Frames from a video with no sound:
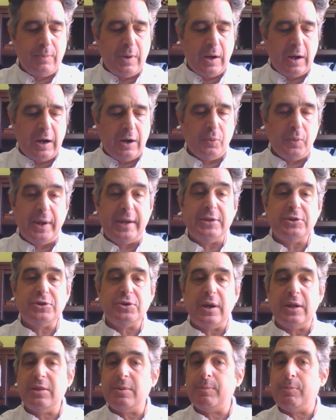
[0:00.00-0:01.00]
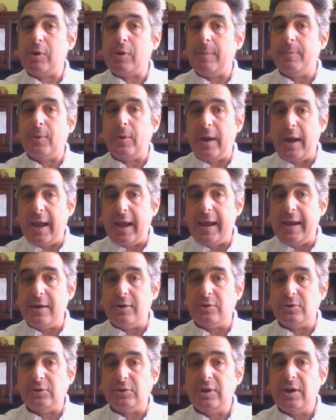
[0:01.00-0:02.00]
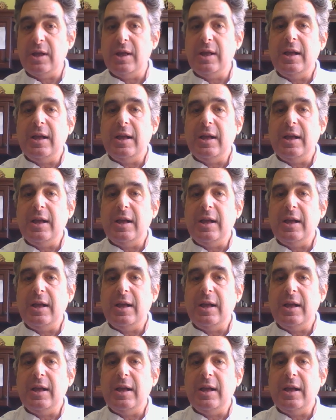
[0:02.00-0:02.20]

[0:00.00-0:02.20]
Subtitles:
razor at the proper angle.